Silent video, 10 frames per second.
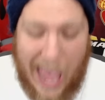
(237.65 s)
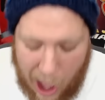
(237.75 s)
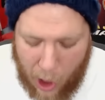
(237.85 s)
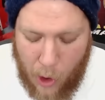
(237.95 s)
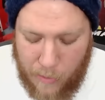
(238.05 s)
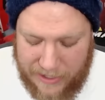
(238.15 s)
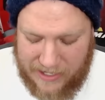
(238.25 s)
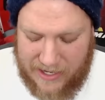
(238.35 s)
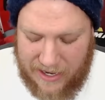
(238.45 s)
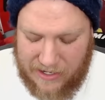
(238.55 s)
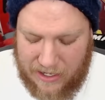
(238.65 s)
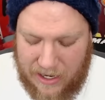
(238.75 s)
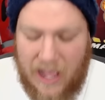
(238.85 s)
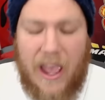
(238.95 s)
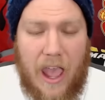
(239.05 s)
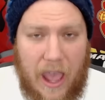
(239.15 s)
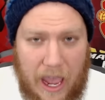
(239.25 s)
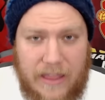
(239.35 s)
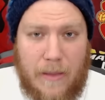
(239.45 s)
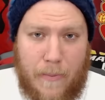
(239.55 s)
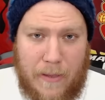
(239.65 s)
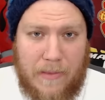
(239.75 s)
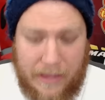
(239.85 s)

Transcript: at home this season in the Premier